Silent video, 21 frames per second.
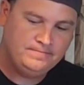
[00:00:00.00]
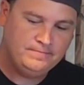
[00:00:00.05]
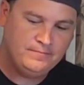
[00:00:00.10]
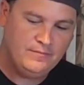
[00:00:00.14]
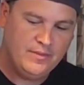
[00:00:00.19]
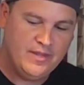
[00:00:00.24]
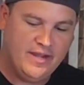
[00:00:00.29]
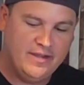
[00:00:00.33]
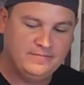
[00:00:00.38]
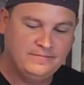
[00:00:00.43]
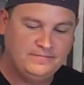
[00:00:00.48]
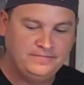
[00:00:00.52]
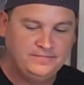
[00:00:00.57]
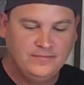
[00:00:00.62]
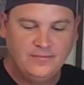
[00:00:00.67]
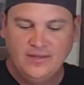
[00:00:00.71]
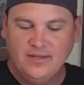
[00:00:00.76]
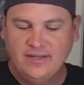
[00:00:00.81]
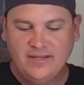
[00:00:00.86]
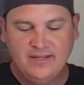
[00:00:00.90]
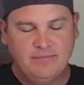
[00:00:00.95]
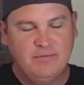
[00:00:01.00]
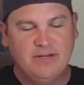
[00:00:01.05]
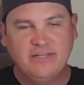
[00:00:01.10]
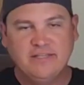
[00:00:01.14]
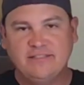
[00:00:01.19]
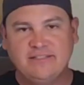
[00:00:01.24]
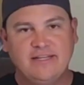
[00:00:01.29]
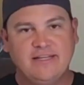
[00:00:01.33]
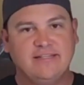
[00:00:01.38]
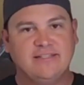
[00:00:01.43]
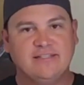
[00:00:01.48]
Yeah, I mean
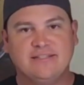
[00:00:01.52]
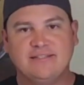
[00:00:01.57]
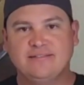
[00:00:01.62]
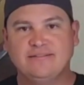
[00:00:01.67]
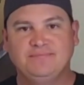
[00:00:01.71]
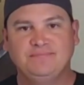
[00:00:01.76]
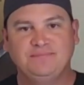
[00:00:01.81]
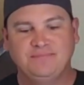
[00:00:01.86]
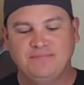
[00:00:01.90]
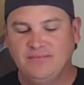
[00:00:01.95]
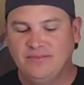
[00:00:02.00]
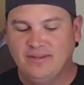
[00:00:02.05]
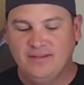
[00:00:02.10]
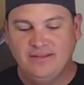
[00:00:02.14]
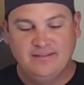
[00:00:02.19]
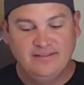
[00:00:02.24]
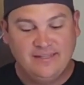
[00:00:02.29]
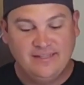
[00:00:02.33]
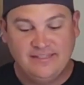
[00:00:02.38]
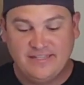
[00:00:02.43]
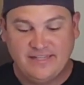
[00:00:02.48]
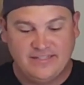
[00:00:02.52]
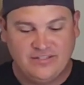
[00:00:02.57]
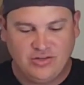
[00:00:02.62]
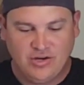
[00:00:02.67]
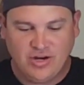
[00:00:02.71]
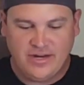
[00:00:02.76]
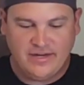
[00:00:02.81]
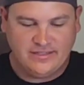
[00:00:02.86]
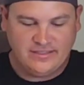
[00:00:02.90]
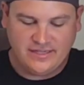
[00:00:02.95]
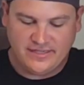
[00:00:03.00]
it tastes it tastes
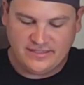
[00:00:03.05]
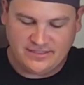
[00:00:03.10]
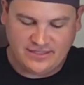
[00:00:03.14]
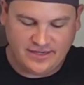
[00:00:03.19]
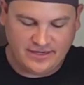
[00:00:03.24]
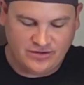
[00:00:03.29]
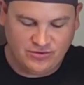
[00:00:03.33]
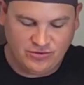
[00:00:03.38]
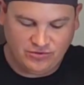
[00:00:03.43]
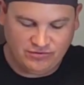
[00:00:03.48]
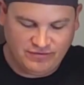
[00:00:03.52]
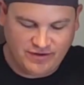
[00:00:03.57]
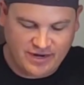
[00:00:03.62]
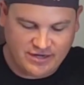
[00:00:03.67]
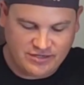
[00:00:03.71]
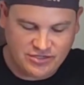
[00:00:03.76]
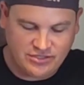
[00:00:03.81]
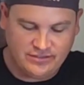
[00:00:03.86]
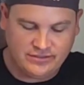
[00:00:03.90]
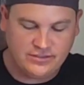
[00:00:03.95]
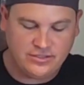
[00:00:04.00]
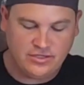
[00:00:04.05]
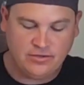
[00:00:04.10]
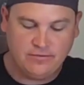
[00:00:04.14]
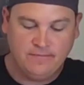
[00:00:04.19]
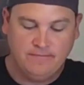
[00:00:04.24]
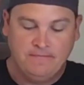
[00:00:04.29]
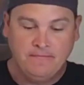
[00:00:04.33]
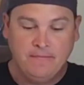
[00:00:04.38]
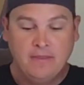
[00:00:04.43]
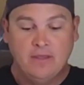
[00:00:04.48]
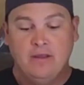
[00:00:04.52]
great. It tastes like an old fashioned. So
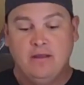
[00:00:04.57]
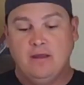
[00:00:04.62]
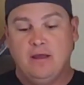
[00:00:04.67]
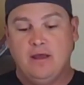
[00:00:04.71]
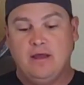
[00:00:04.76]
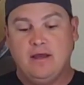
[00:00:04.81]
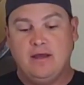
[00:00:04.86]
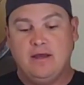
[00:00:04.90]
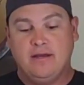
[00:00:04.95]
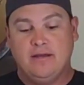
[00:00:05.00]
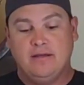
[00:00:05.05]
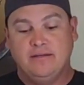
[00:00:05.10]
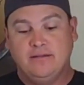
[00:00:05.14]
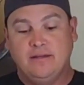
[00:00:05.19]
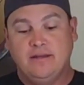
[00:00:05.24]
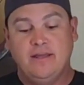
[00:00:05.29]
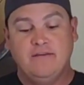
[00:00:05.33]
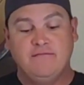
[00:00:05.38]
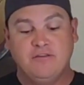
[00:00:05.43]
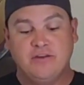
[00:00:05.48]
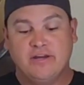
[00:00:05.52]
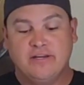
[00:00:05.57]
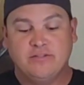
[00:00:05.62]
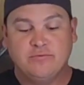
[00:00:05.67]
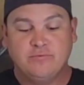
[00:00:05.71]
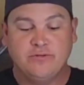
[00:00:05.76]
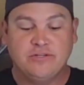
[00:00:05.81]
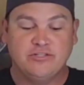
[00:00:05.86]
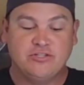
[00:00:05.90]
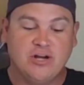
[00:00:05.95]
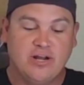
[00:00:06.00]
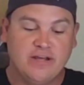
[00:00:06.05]
uh, if you guys
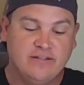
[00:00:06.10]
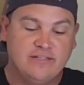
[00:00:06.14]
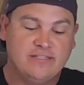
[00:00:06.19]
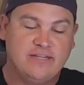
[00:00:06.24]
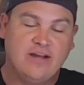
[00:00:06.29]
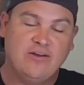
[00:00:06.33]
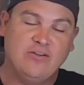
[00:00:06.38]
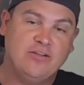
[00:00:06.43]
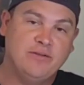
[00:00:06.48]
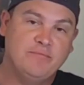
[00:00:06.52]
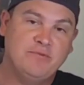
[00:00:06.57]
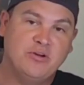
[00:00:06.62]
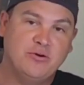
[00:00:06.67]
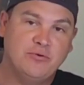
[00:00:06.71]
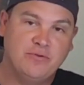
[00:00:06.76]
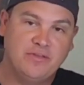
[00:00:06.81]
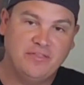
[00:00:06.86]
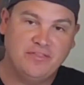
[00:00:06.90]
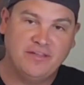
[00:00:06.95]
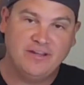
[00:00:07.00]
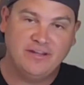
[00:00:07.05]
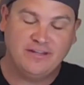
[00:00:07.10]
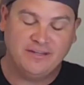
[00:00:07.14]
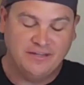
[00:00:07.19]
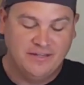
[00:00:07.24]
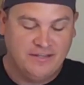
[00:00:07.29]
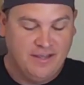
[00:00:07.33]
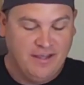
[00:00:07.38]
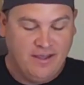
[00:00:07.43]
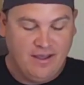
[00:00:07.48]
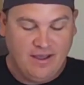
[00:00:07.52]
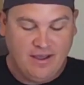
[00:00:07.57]
want to try this out, let me know what you think.
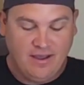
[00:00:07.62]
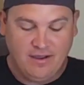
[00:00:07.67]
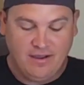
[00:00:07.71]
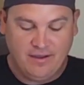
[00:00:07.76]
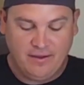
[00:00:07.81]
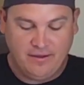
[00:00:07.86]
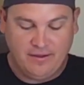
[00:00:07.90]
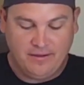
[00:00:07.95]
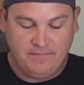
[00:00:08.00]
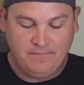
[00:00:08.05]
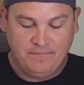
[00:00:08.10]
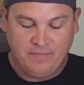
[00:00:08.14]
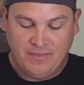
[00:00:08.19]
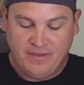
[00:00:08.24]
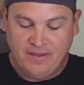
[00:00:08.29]
Uh,